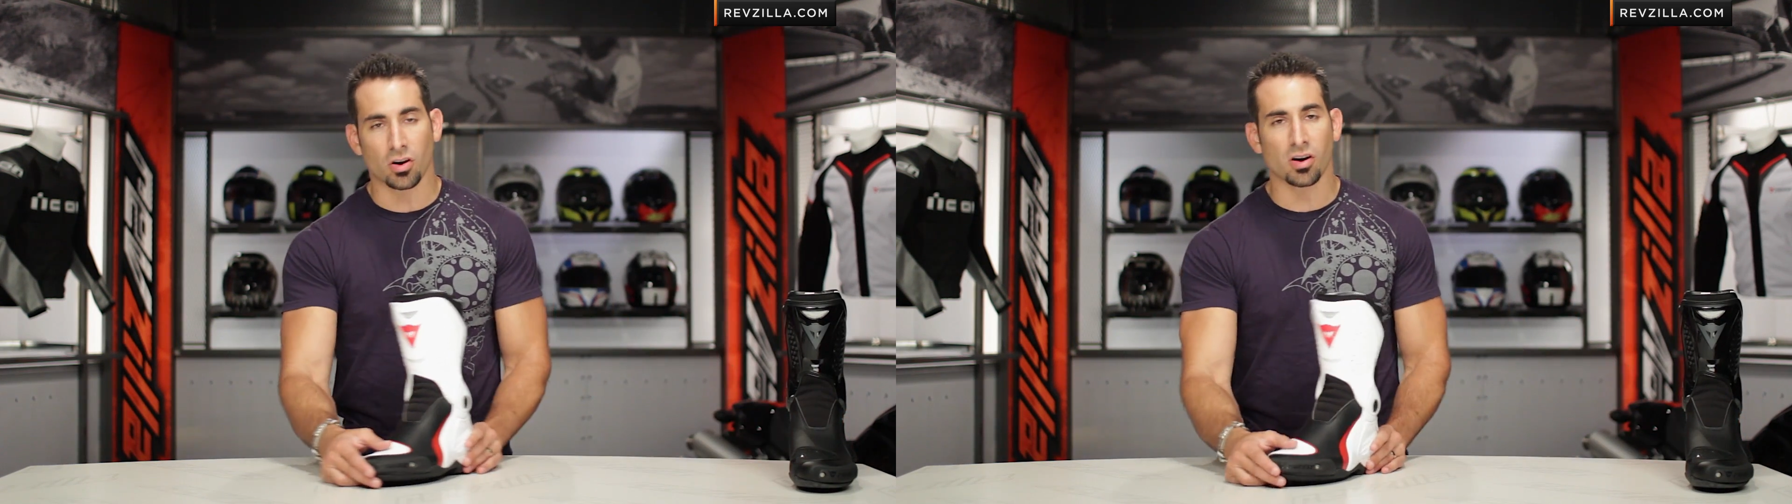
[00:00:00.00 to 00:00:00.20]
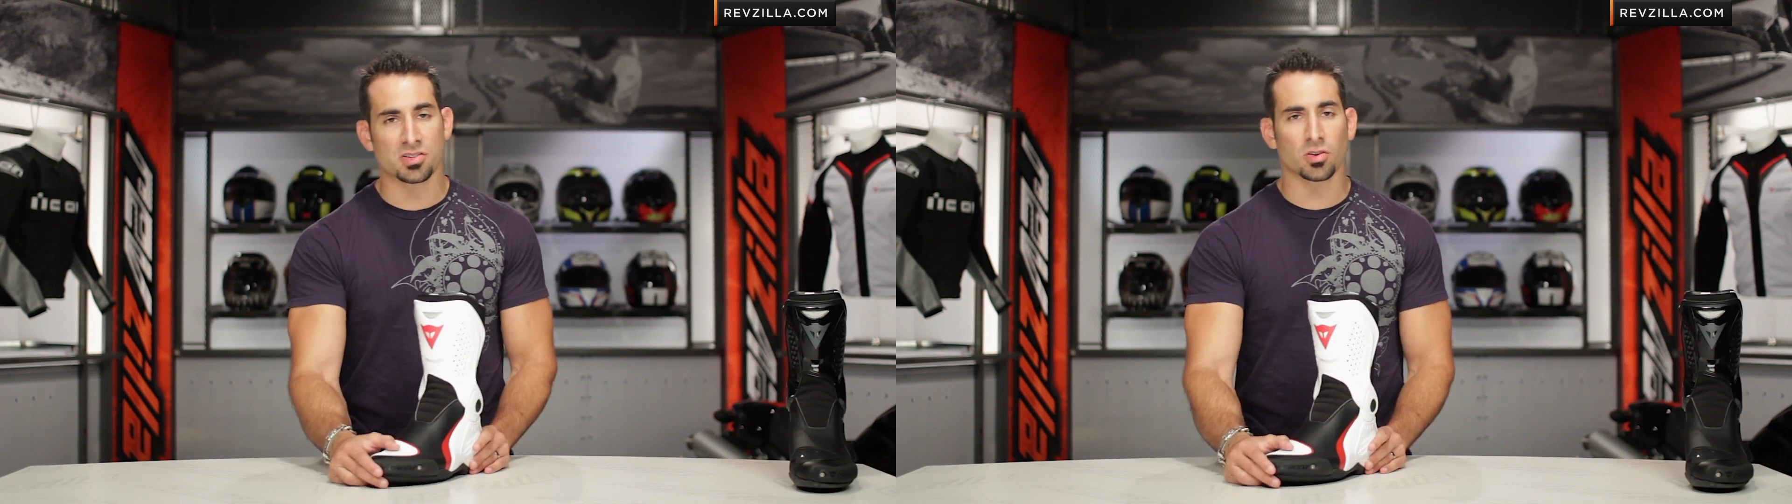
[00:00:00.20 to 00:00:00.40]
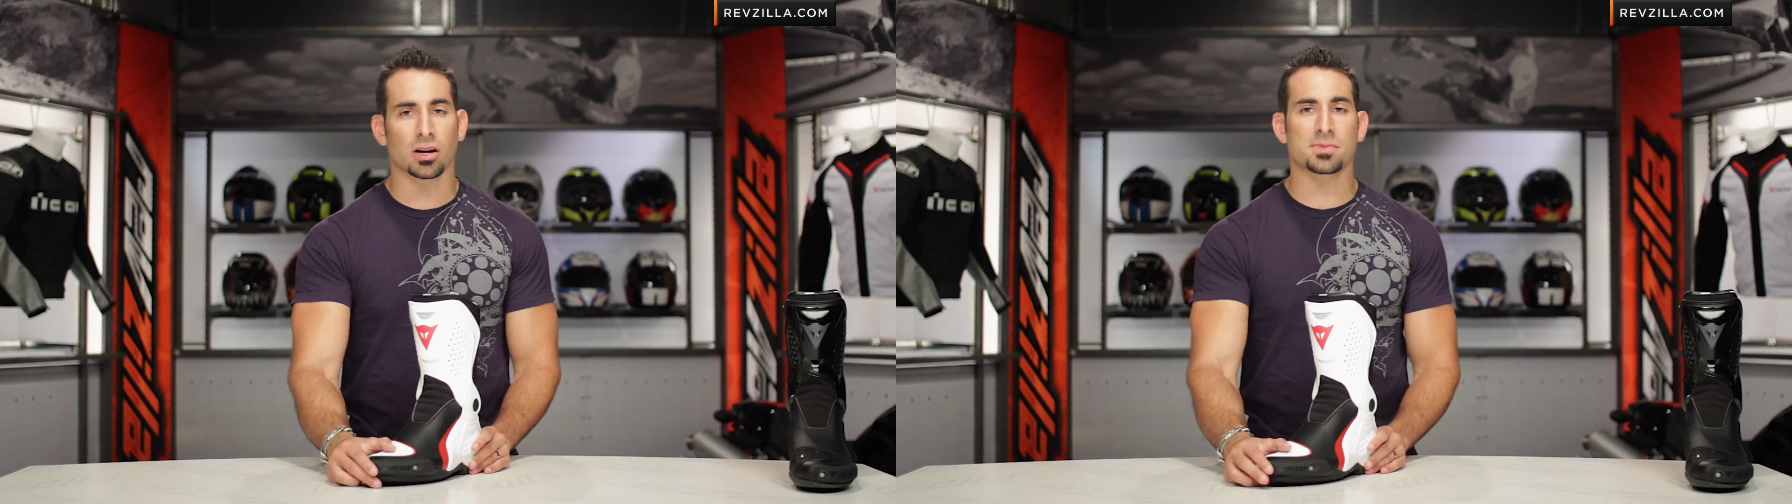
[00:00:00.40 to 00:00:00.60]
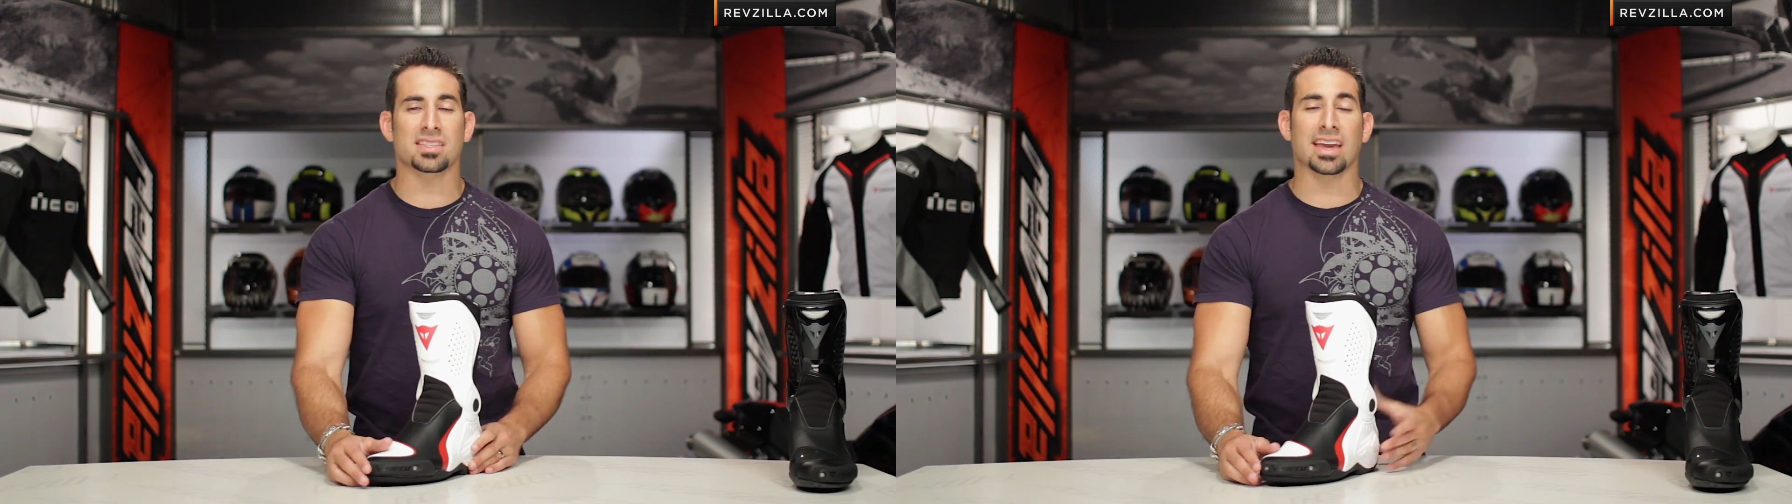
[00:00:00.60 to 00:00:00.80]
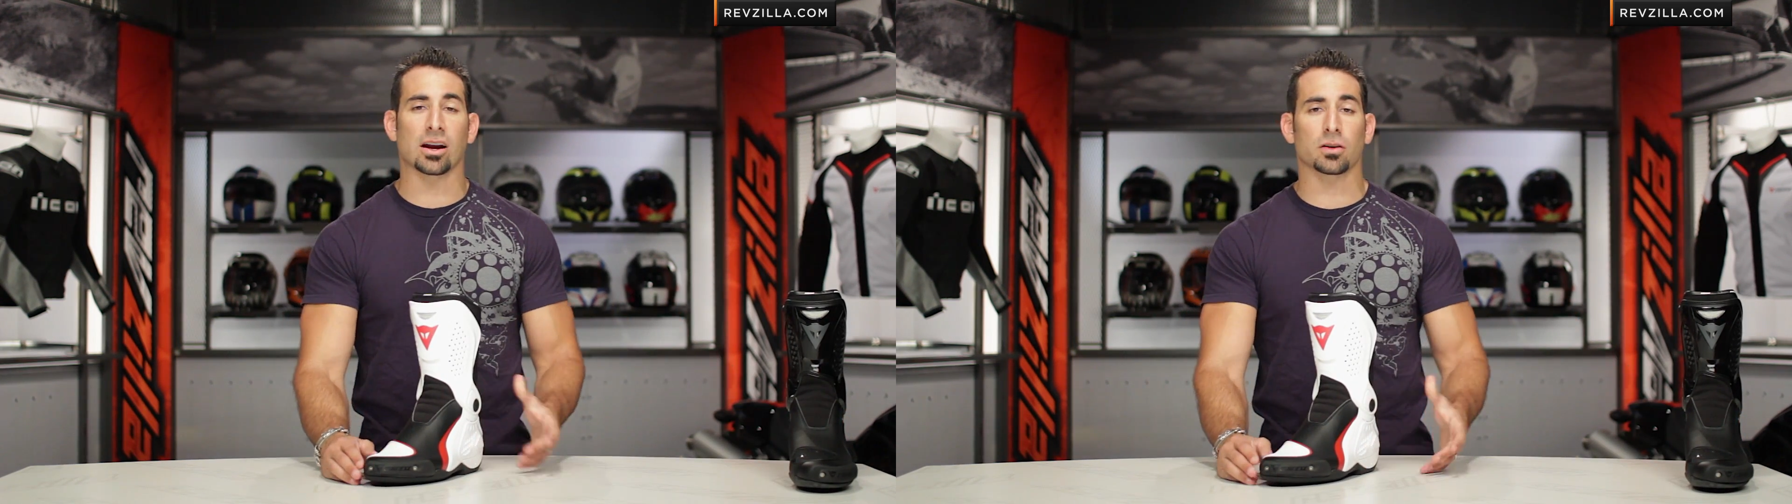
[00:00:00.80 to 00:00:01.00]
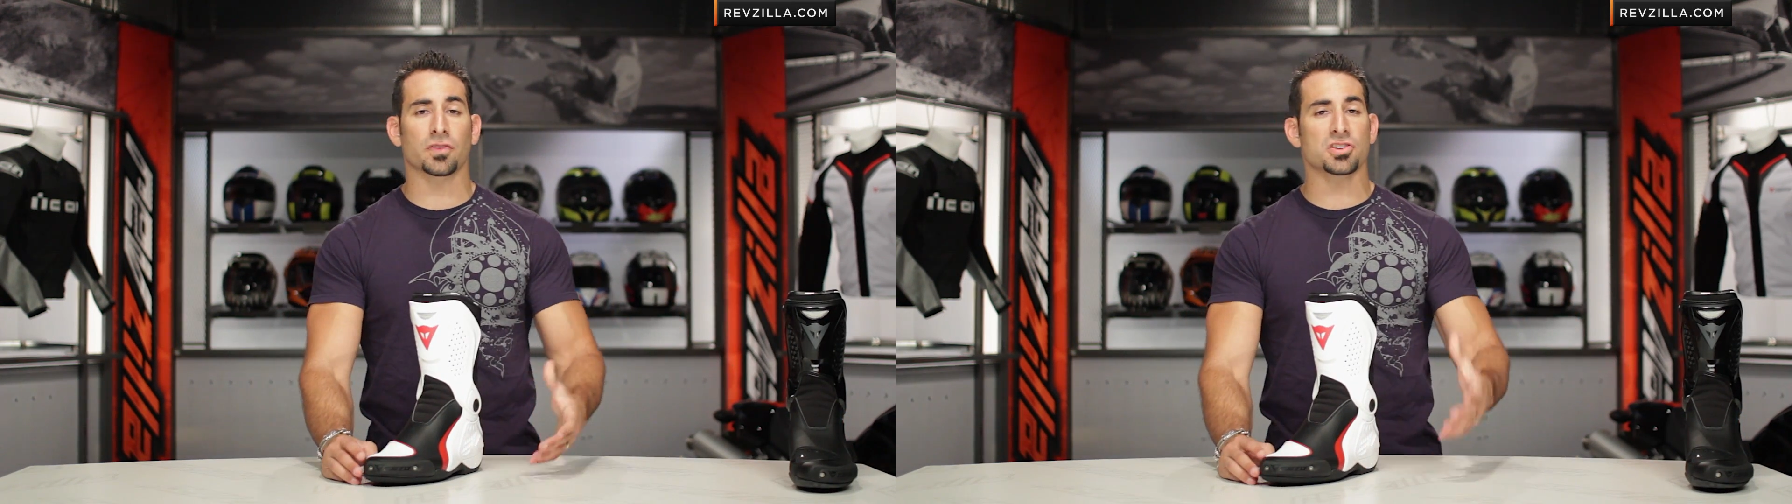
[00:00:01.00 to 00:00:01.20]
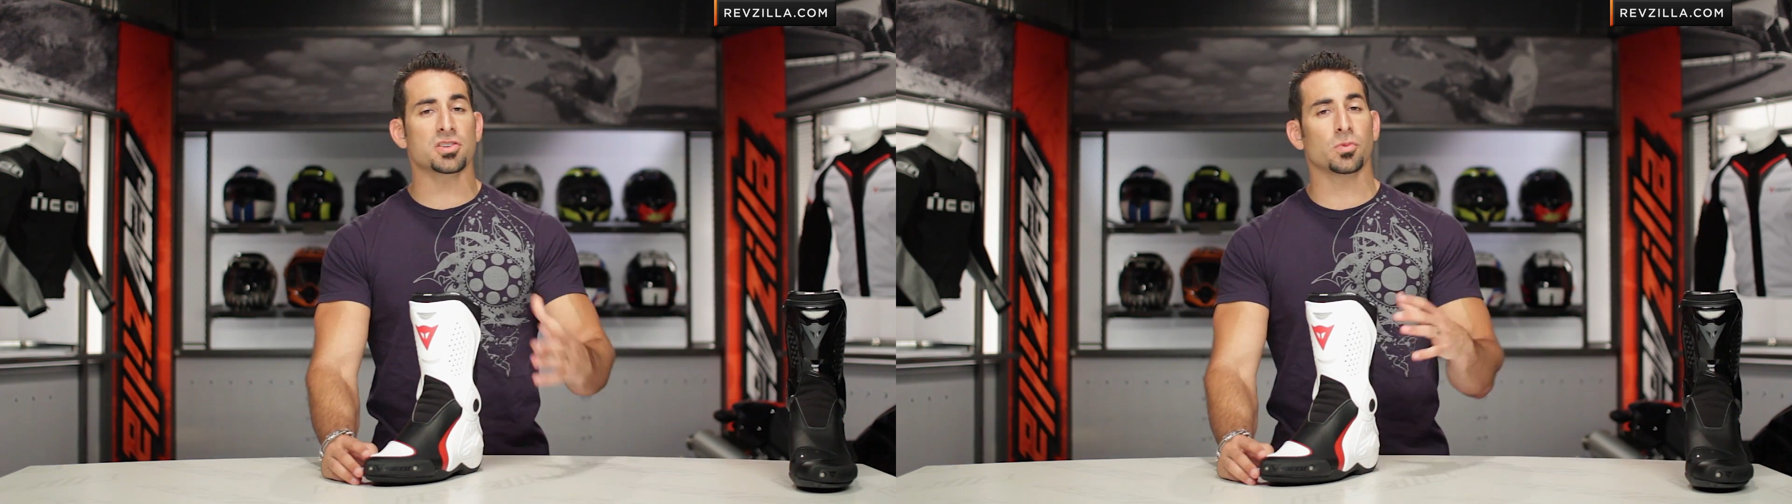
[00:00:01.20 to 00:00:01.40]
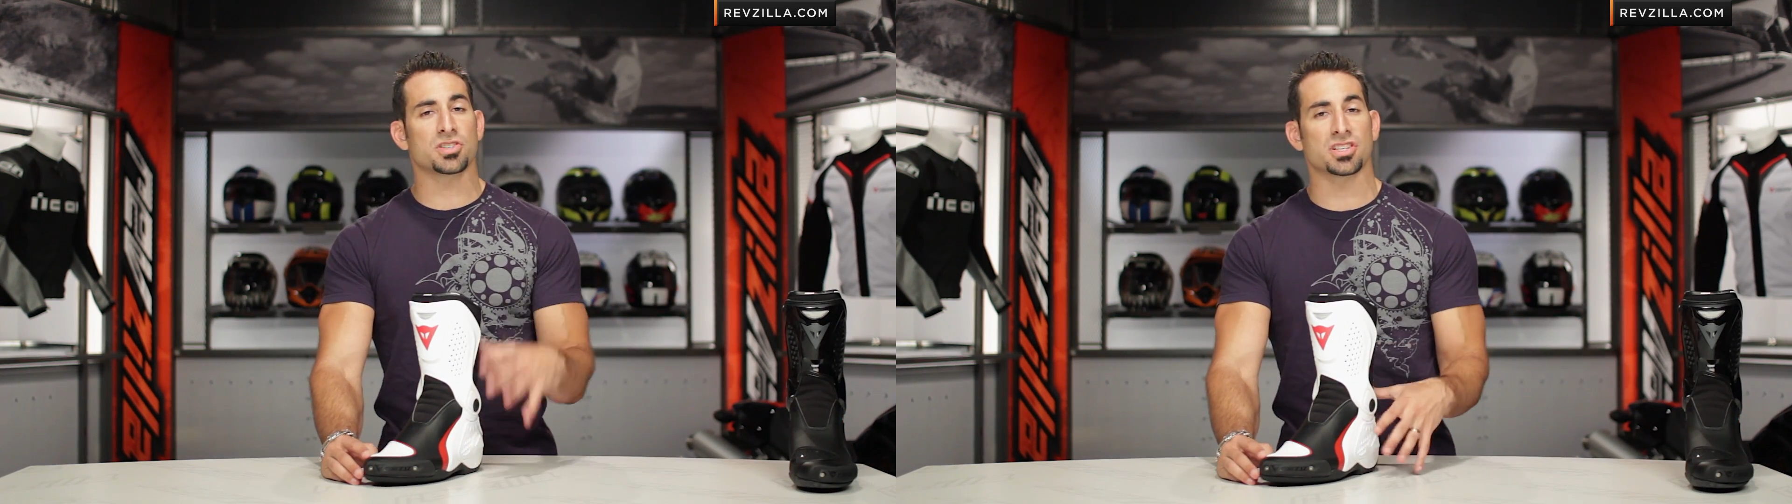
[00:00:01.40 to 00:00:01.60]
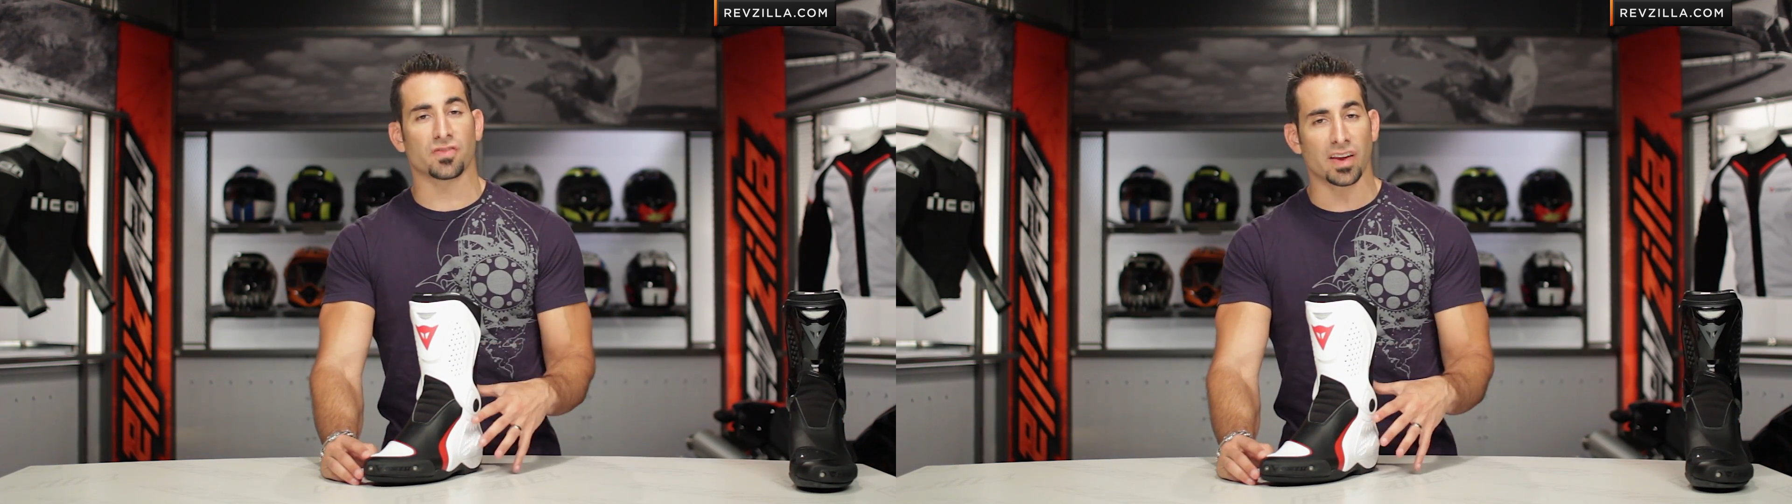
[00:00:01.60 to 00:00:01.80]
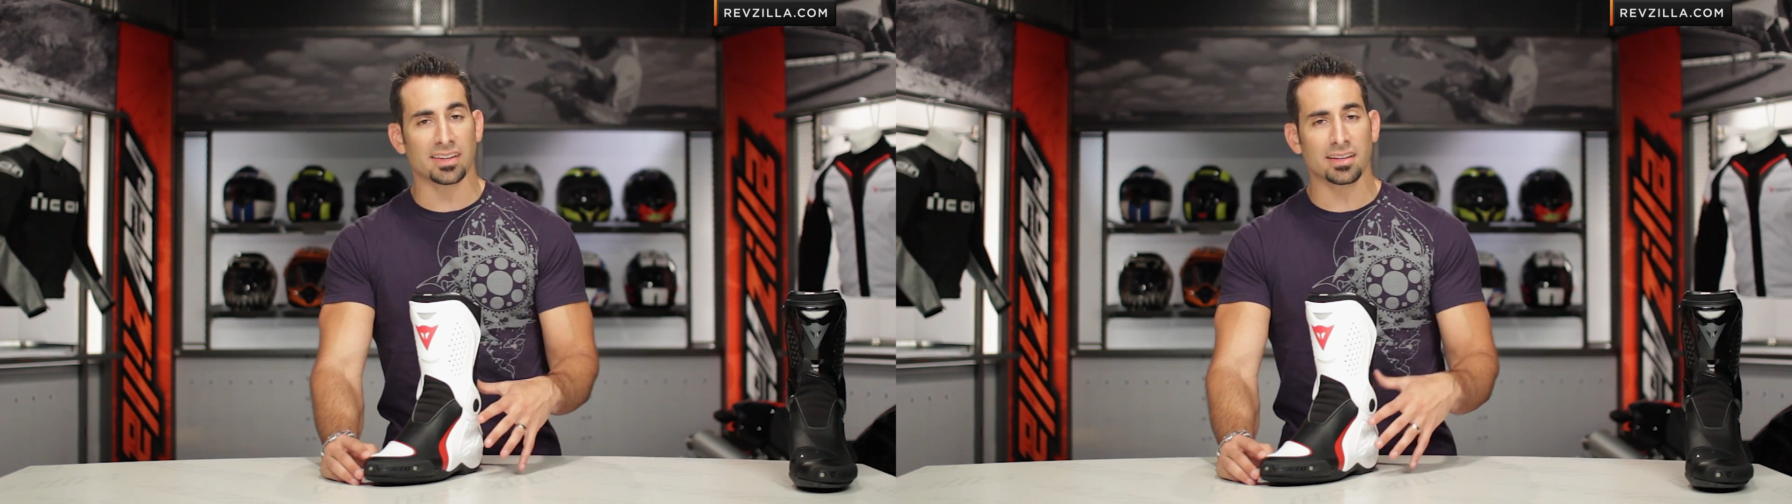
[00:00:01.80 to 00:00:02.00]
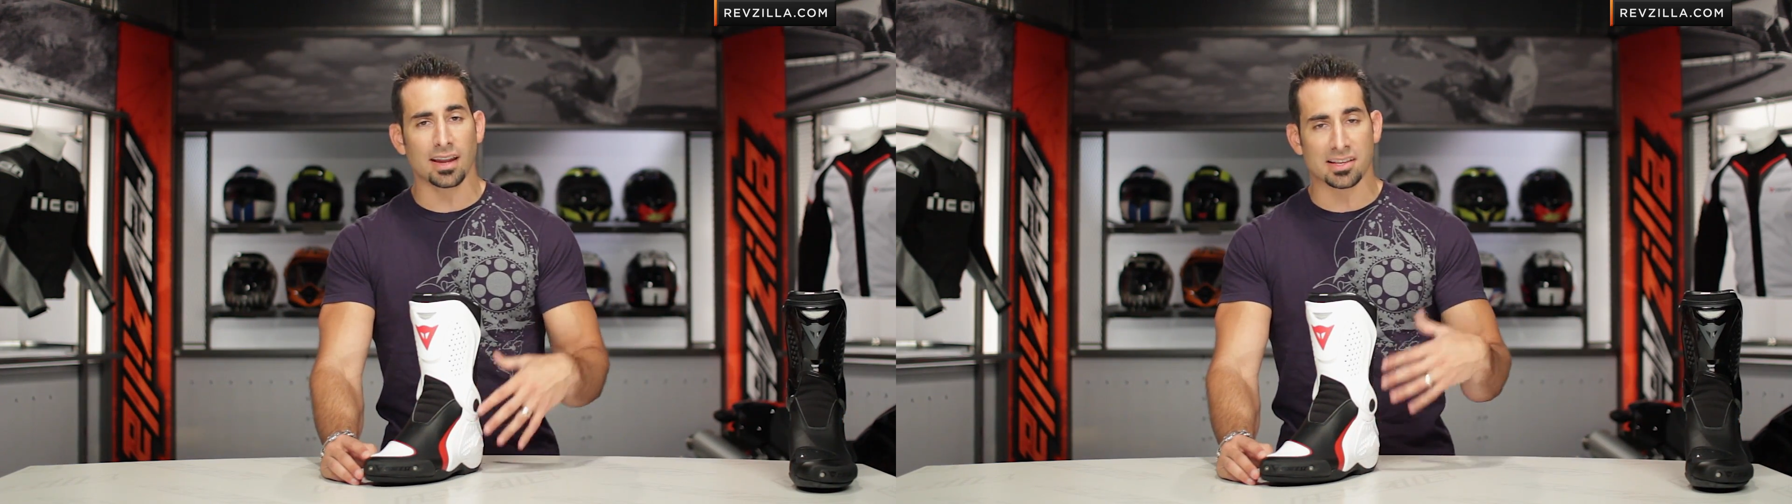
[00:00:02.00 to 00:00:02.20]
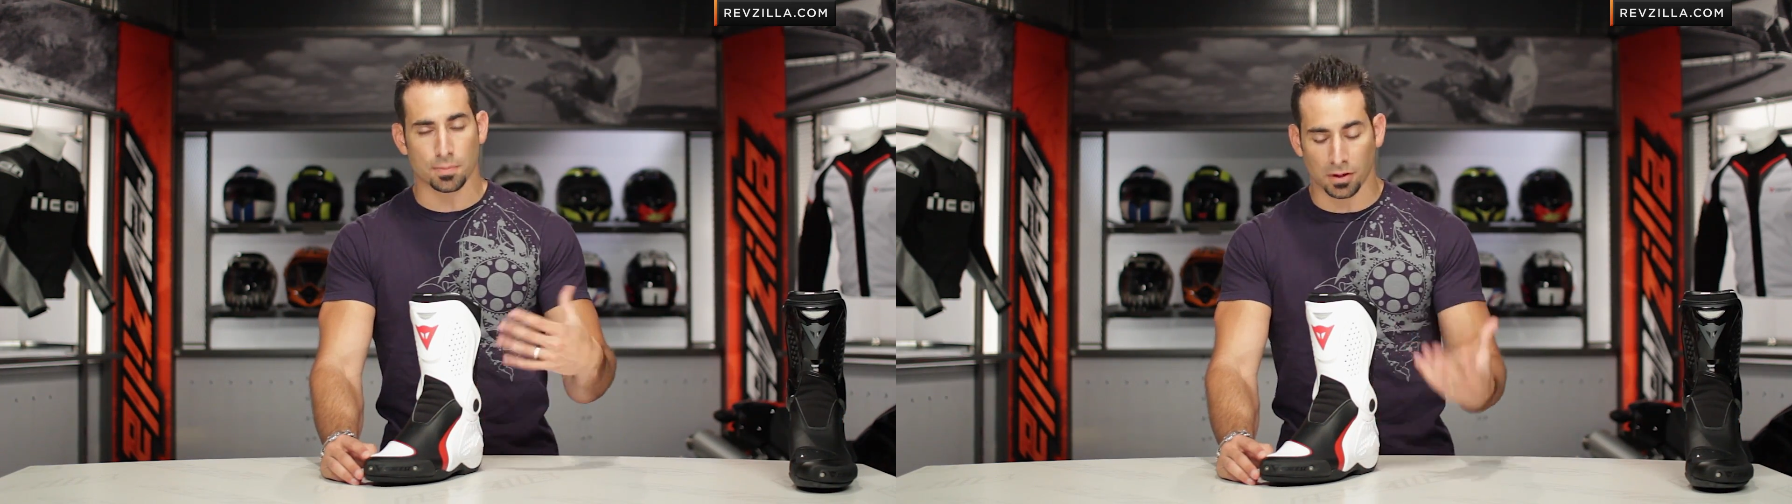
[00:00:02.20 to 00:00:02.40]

also comes in the air version, which is vented, has